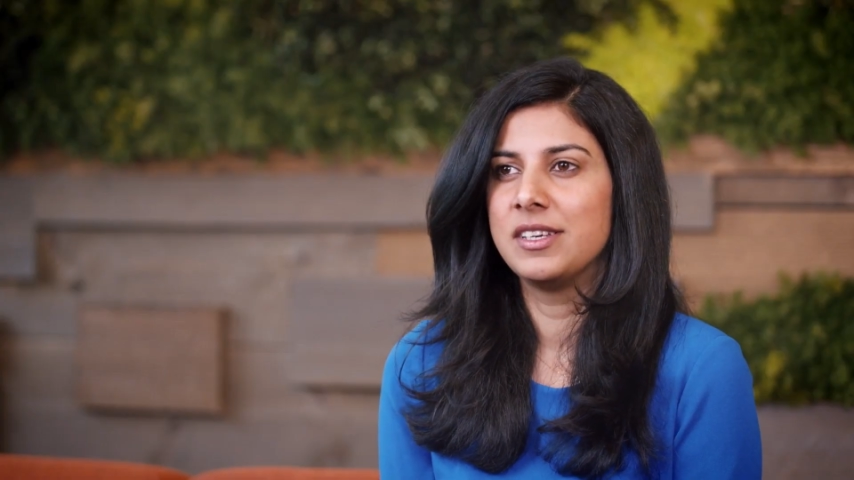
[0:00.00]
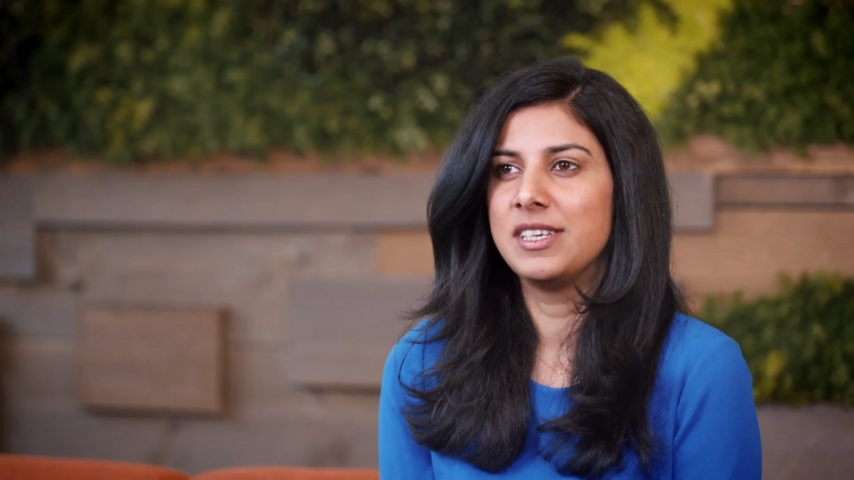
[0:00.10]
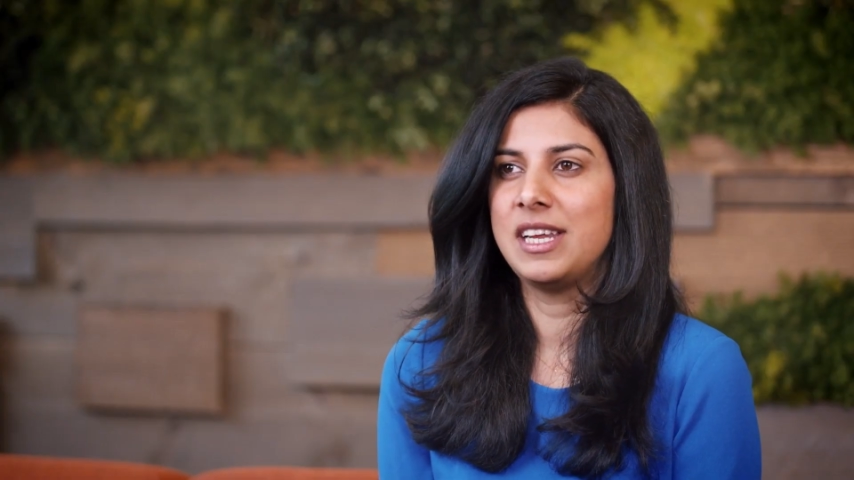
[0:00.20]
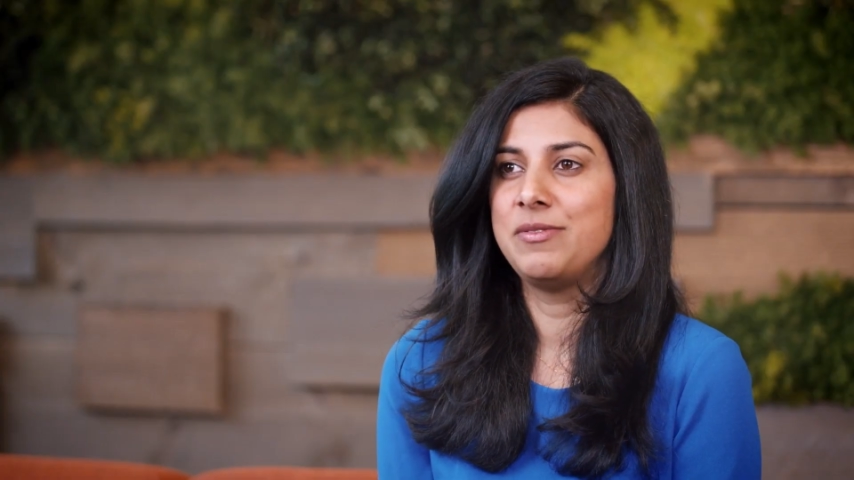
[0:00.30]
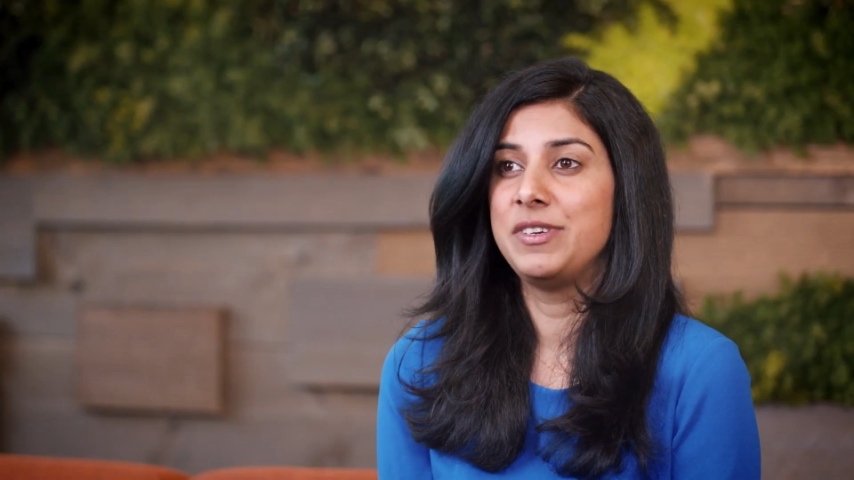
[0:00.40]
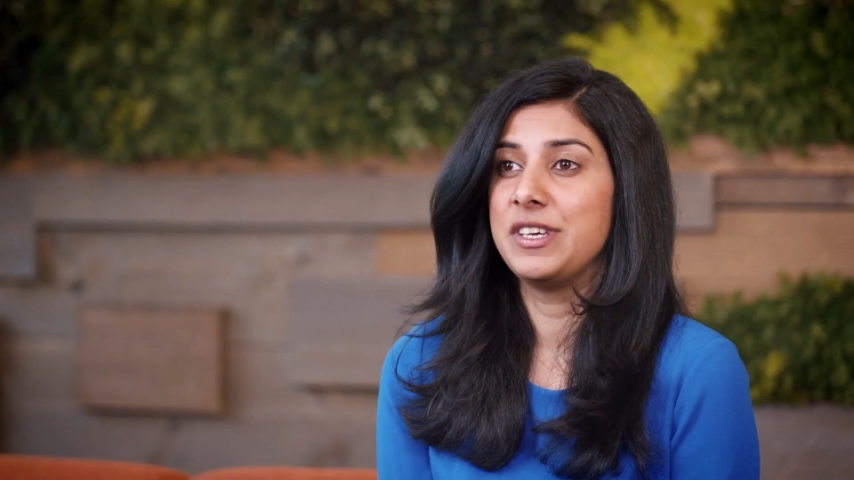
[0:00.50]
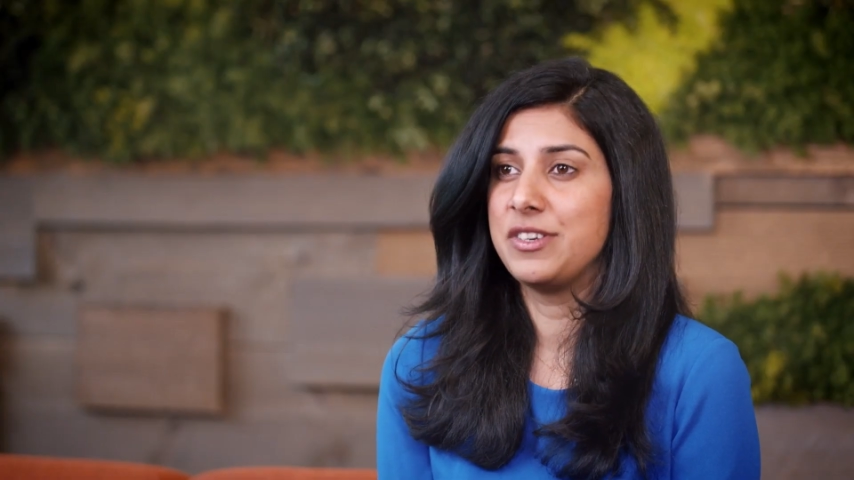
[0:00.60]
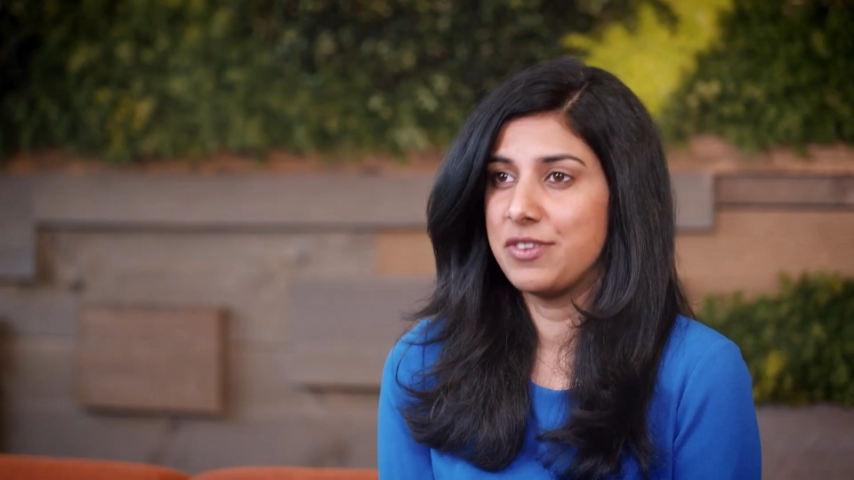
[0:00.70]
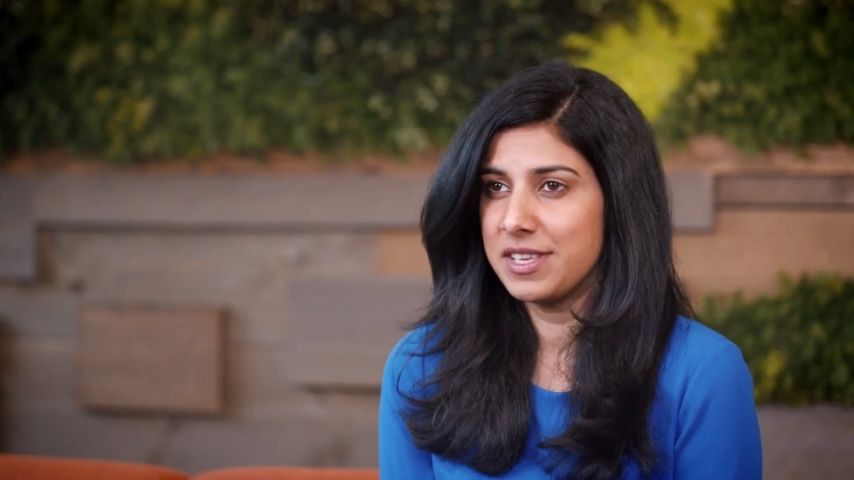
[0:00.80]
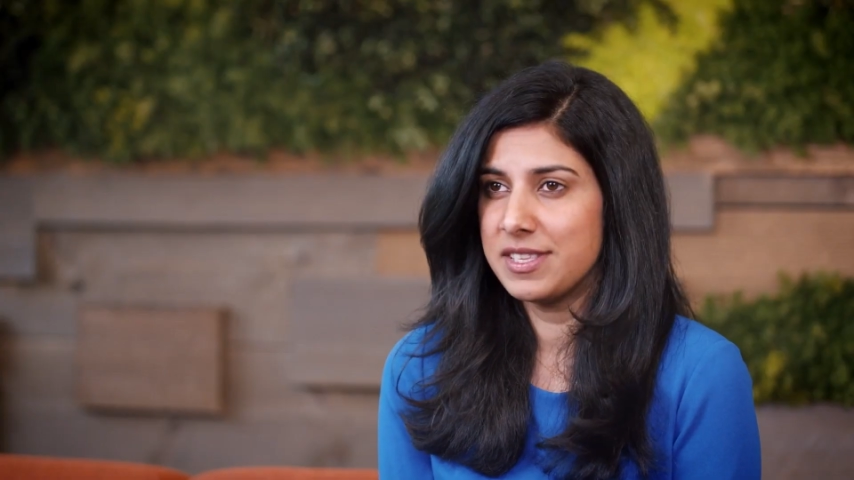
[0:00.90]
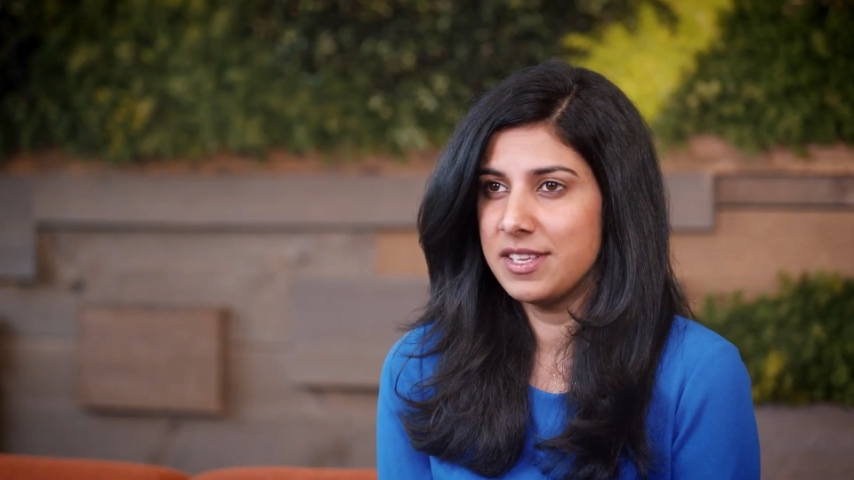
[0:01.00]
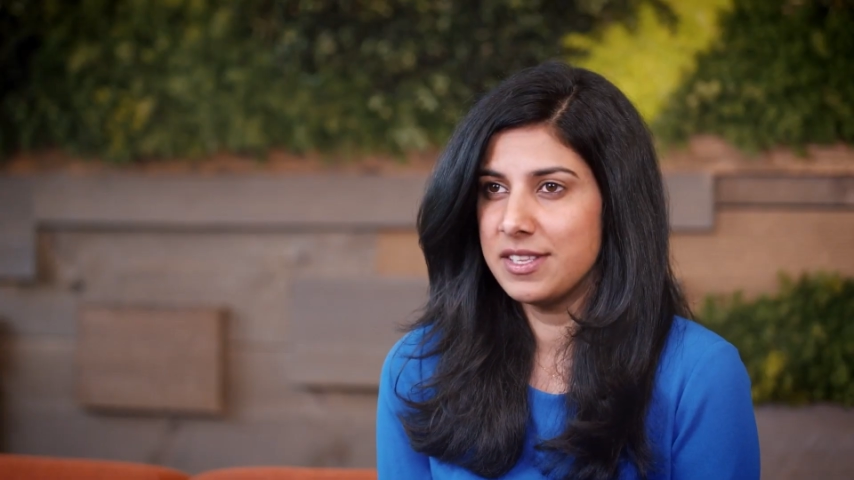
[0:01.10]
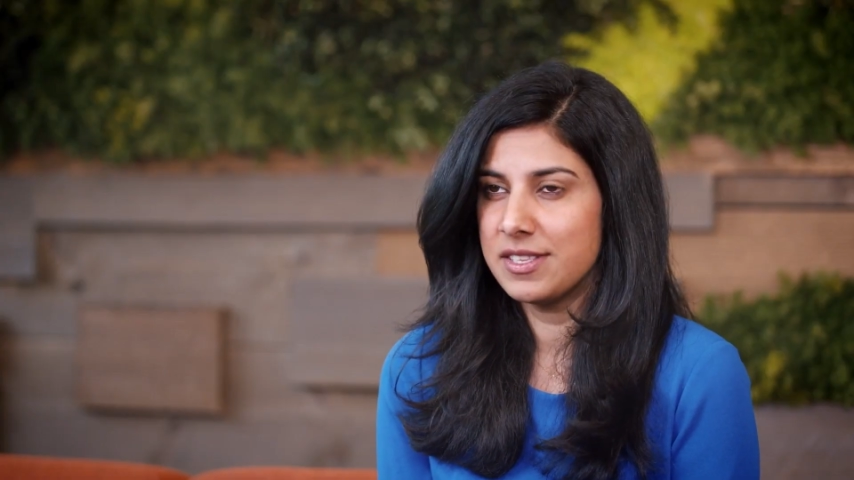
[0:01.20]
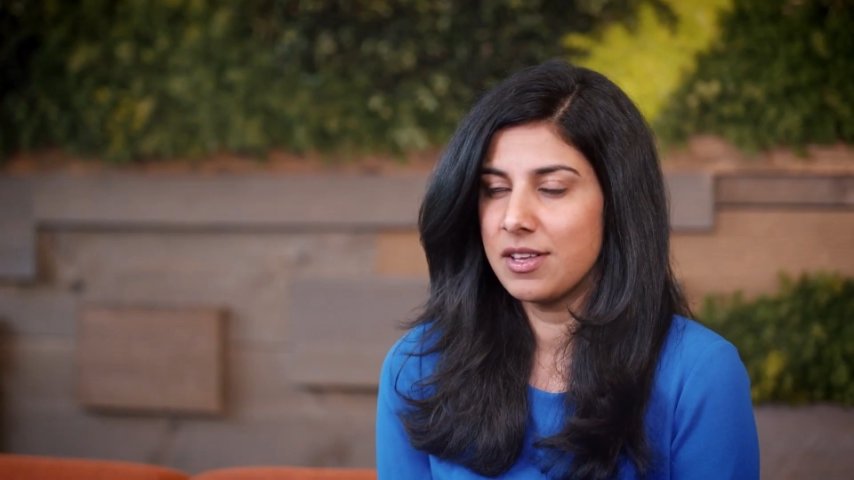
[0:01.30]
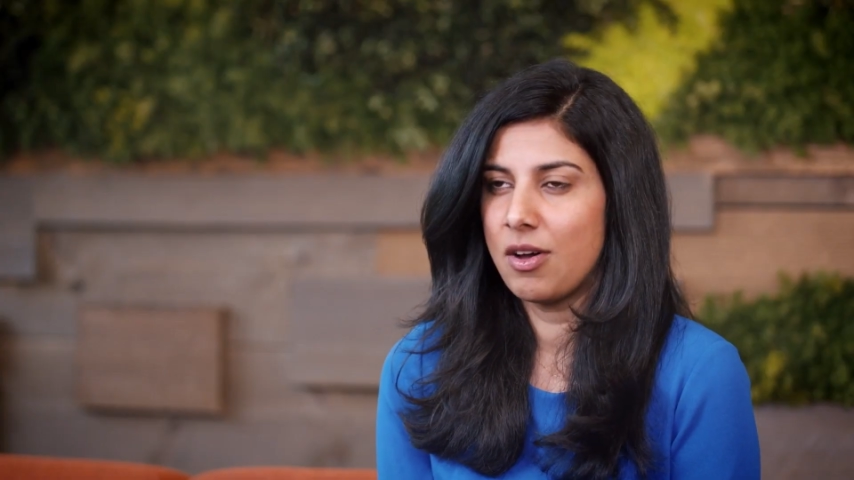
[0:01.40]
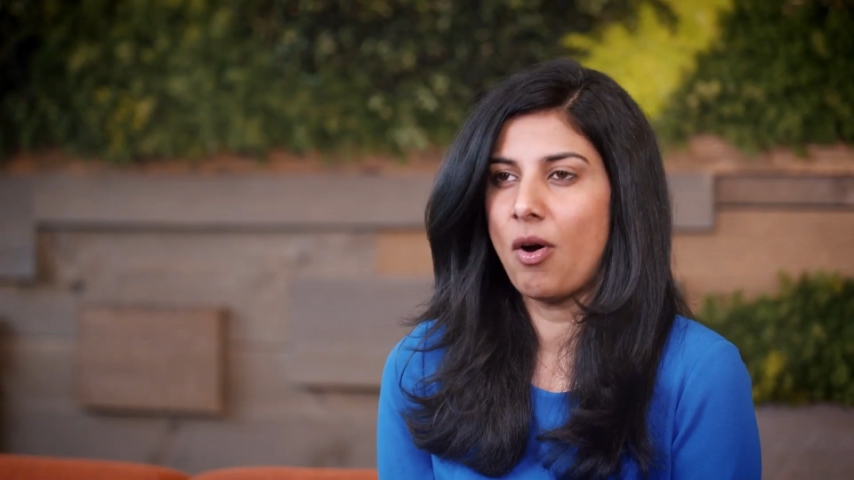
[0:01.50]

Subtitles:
delivery addresses,